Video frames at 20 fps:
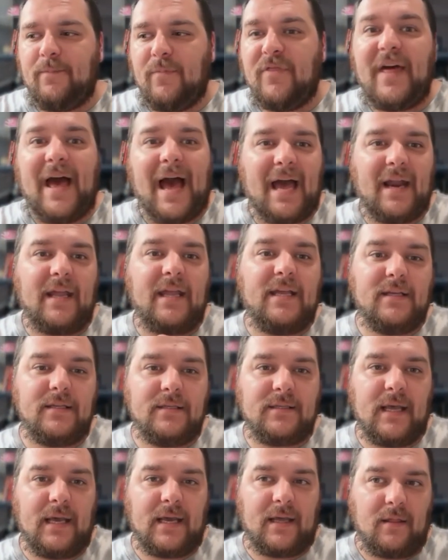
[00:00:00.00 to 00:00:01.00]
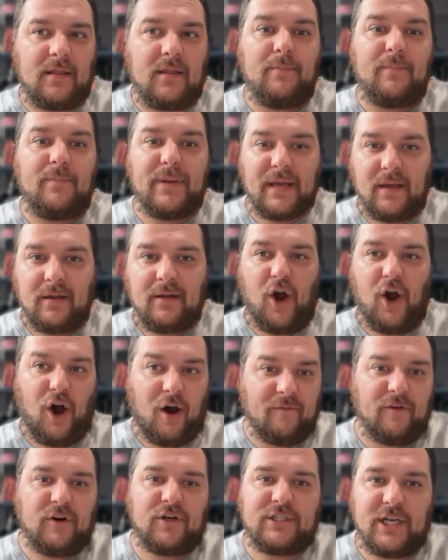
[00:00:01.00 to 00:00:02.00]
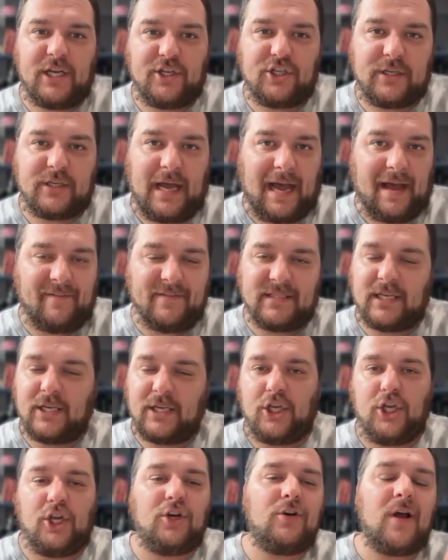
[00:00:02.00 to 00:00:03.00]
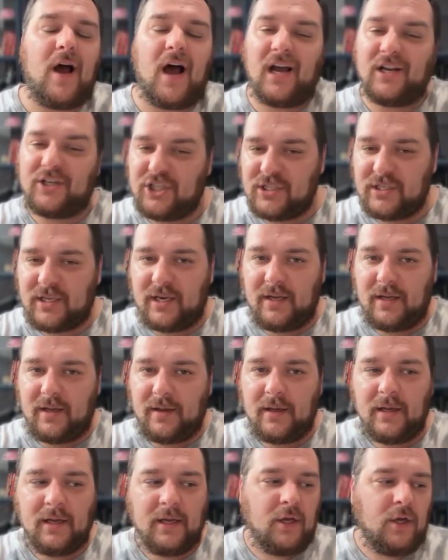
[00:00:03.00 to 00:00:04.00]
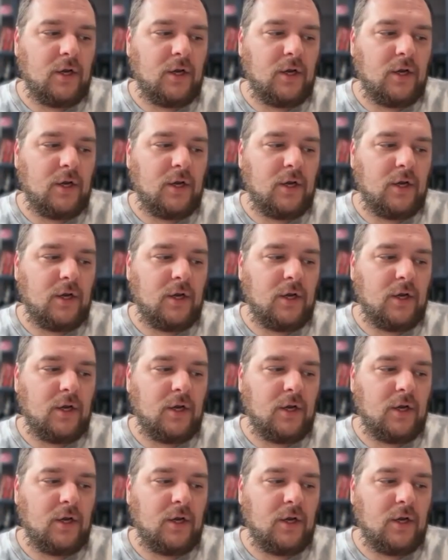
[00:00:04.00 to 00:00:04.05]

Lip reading: that is like the big conversation to have is like, you're not just going to